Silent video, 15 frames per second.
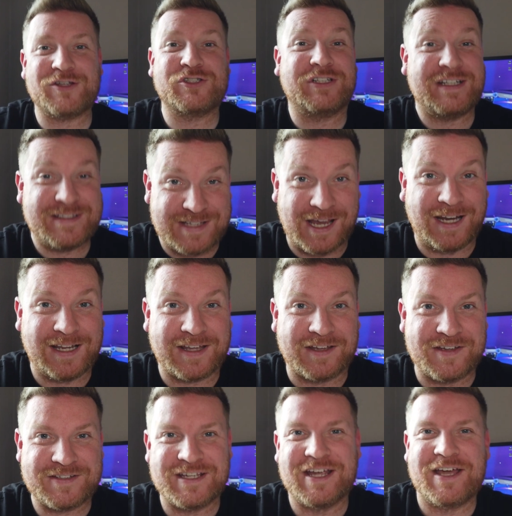actually telling
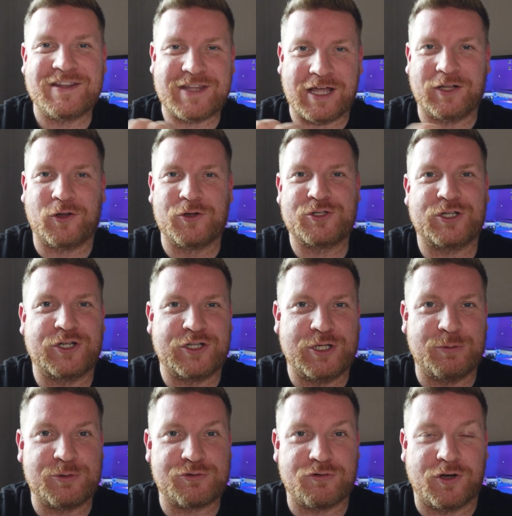us they're launching a
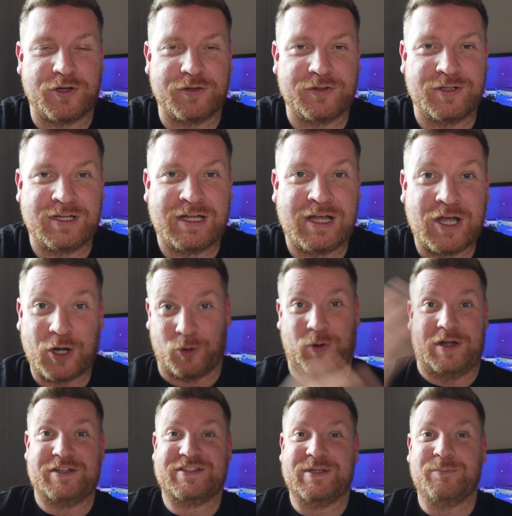new drone?
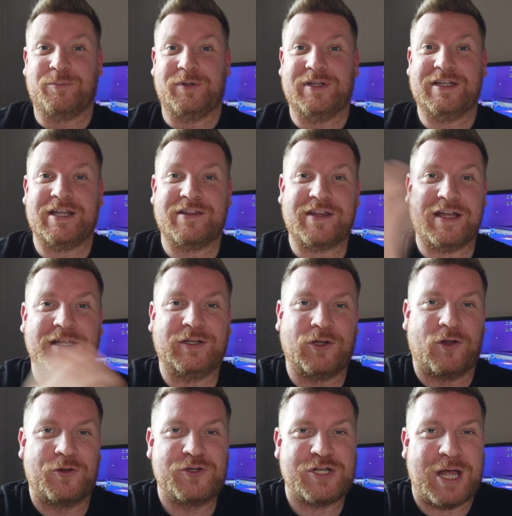Quite simply, they
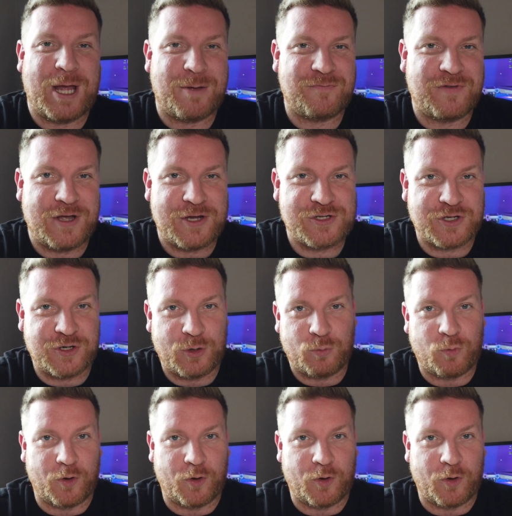launch at version